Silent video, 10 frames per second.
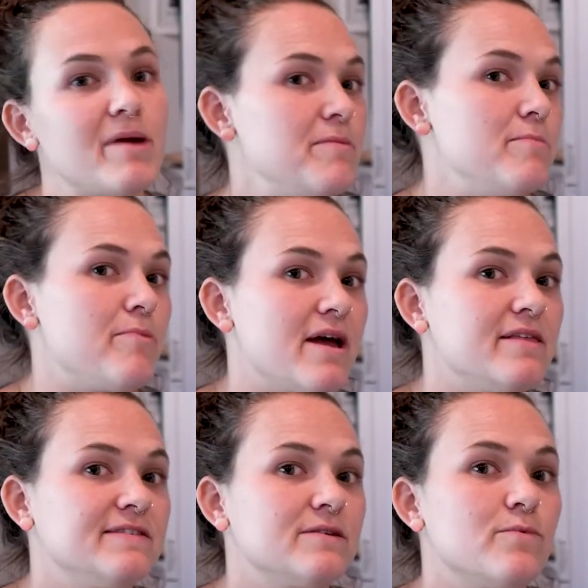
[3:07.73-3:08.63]
baby
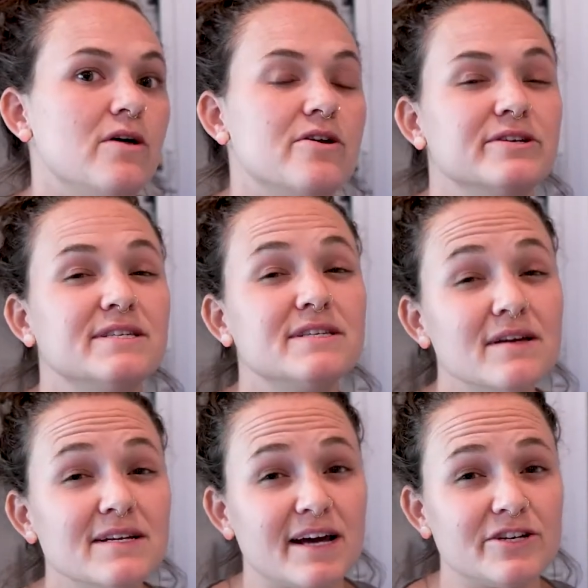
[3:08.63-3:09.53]
breaths while they're
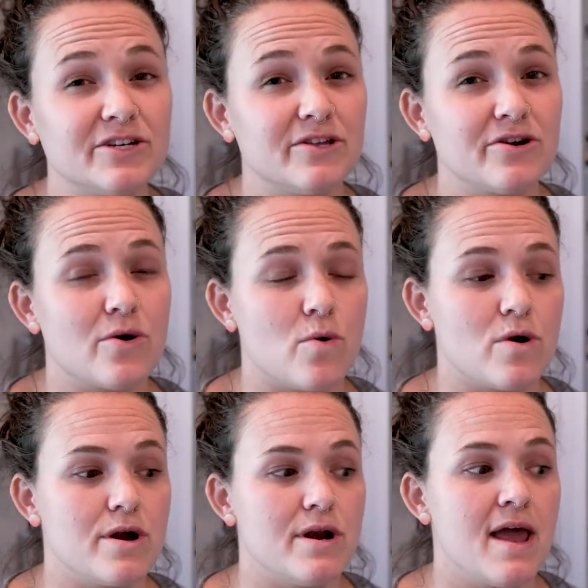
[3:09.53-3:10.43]
still attached to their
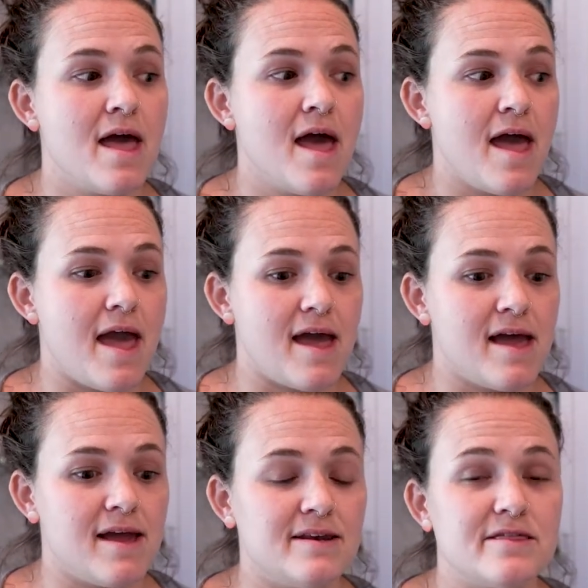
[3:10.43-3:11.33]
cord
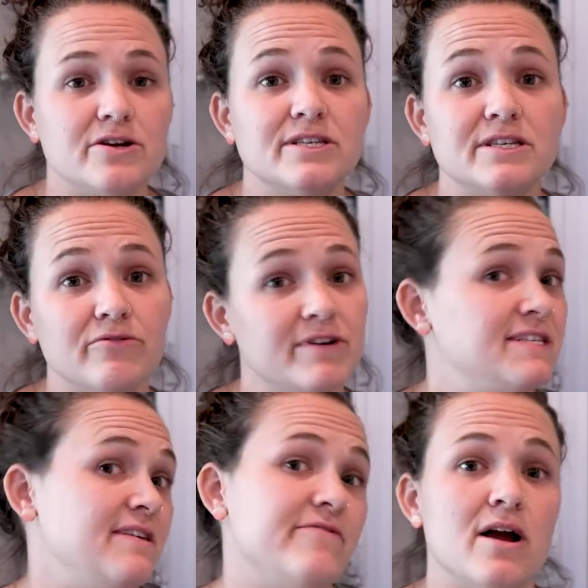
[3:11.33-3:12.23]
and they're still
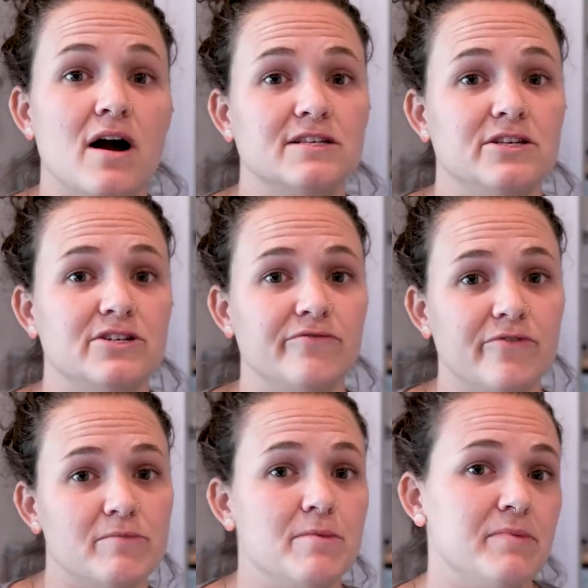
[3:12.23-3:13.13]
receiving oxygen
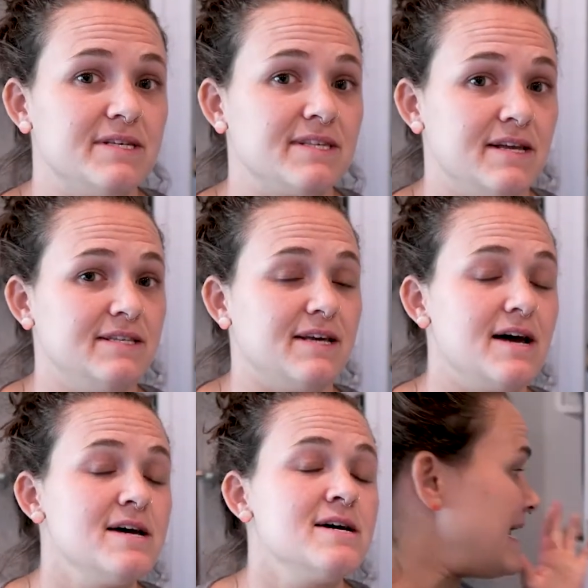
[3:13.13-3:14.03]
from the
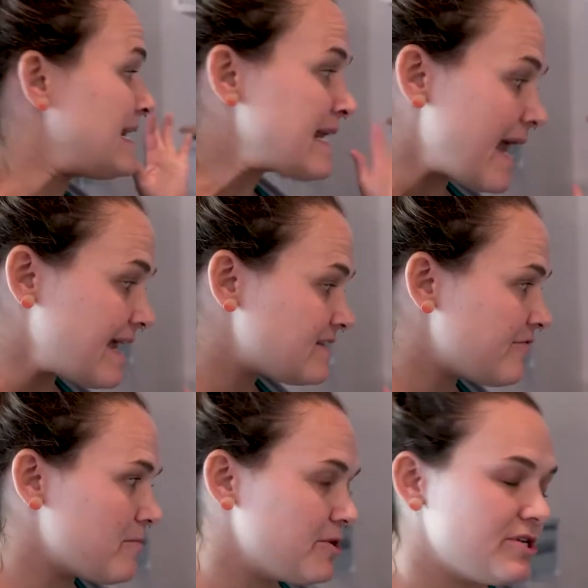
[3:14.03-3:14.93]
placenta. In case
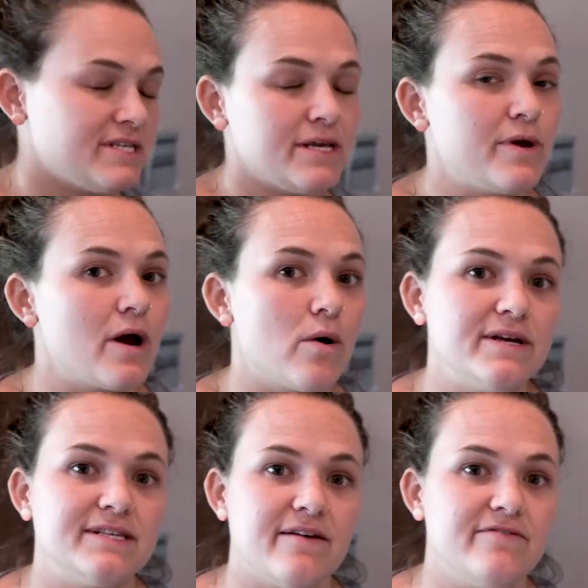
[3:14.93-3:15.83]
of emergency, we
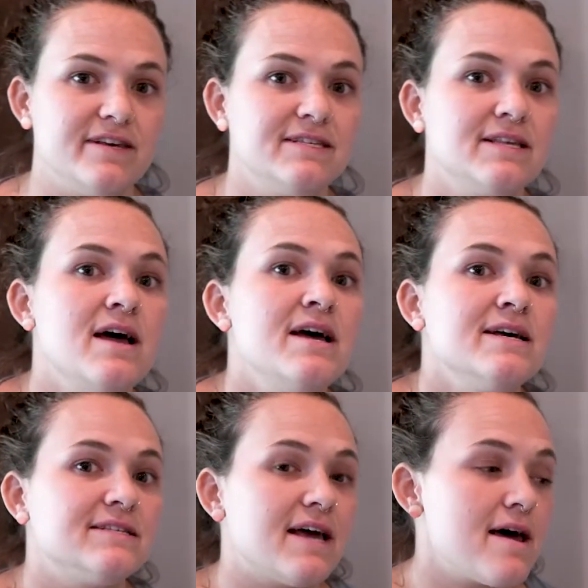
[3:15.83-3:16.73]
always have this
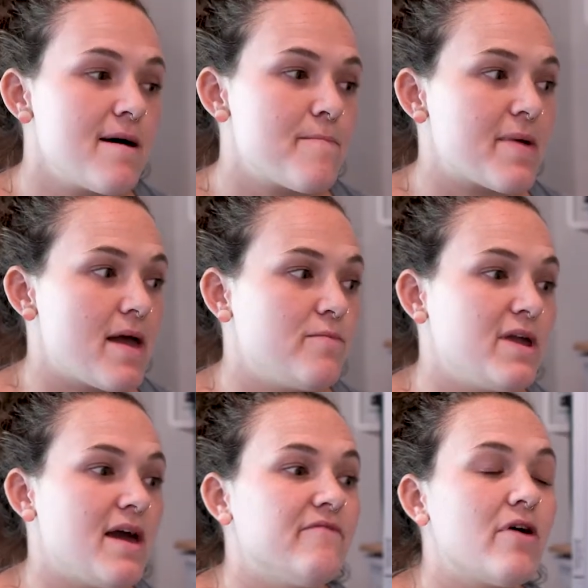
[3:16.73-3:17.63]
set up, and
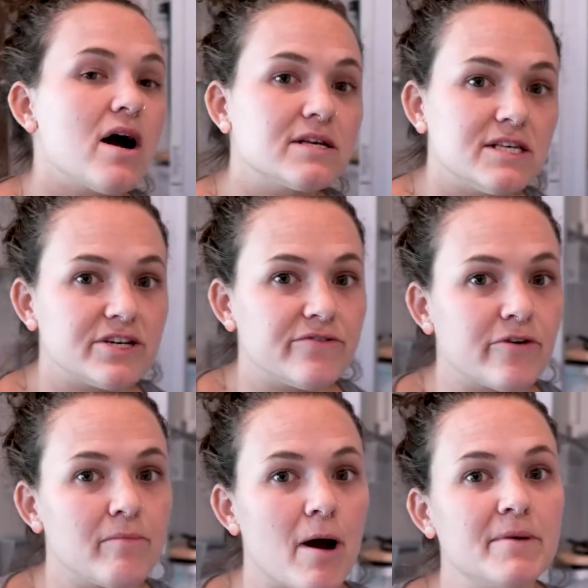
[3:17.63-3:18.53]
we have oxygen
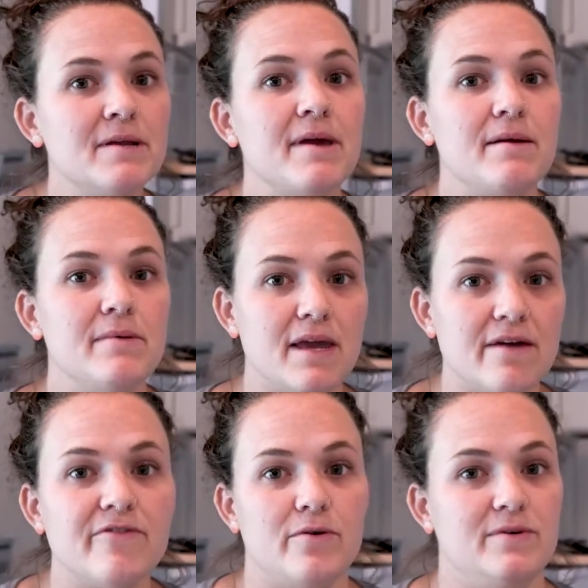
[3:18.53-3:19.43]
for mom and baby
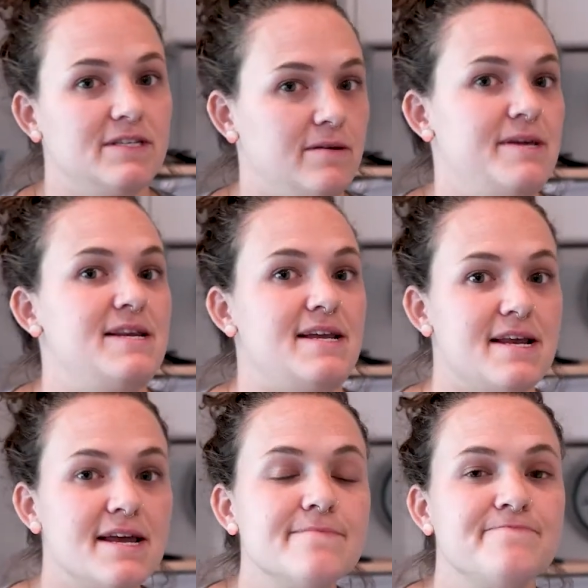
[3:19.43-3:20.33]
if it was to be
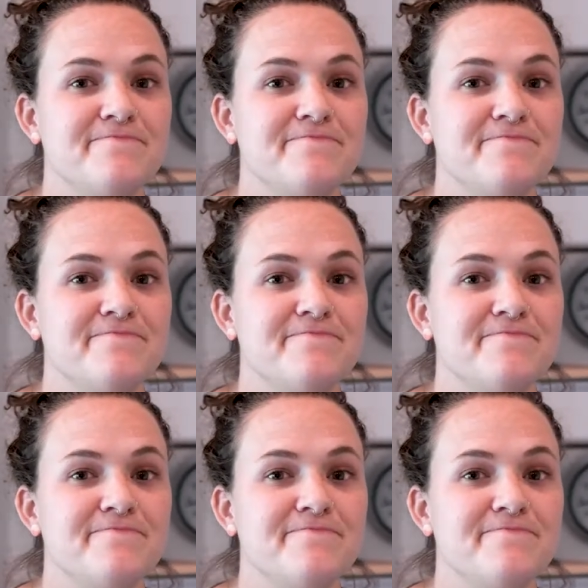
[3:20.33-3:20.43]
needed.